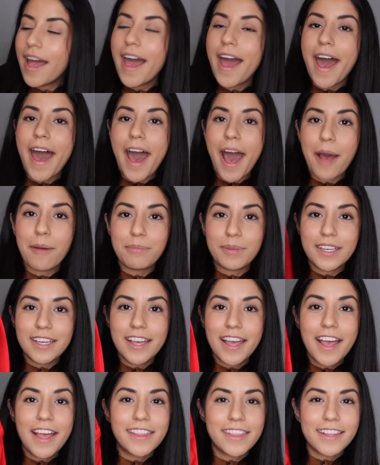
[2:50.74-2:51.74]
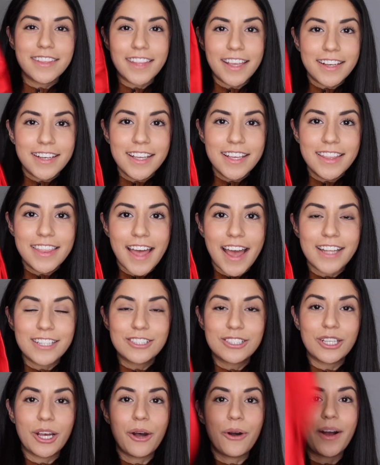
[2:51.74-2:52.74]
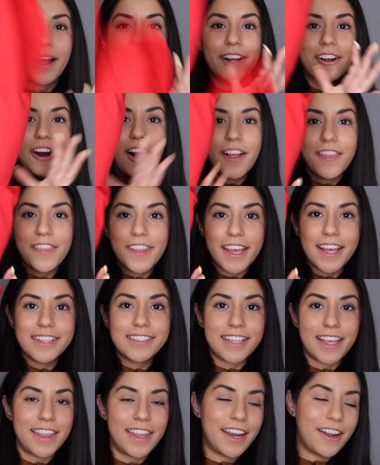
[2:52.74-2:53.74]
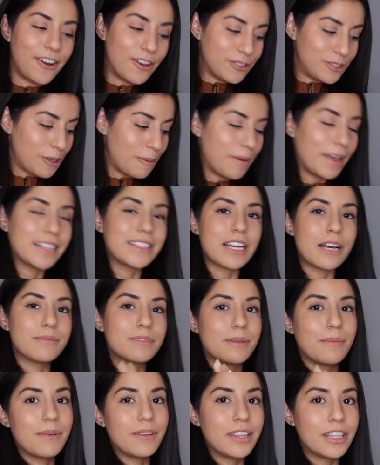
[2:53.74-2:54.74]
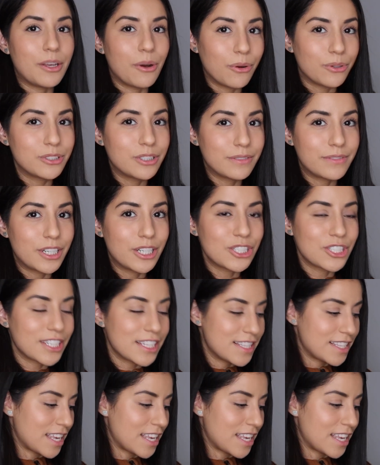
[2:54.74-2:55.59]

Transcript: happy that they did that. So I got this, and then I also picked up some of the older versions